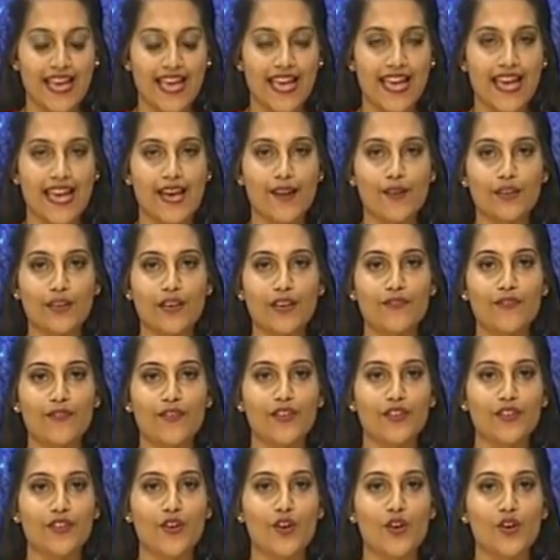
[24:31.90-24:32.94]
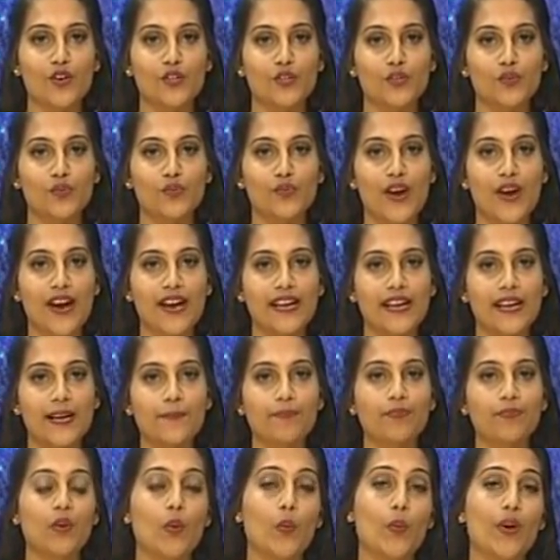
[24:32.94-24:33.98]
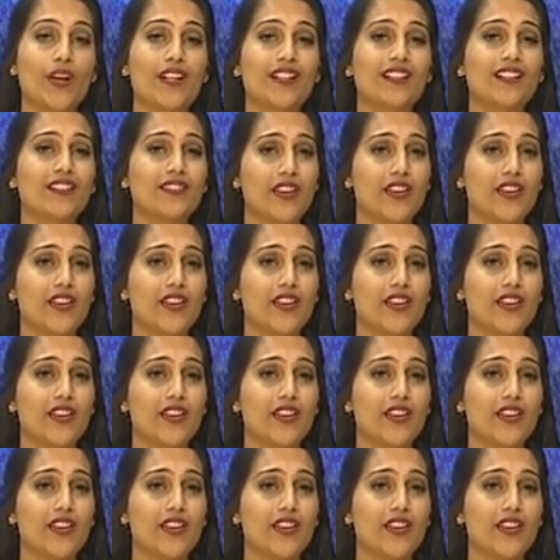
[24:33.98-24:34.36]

And looking further on to Friday, well,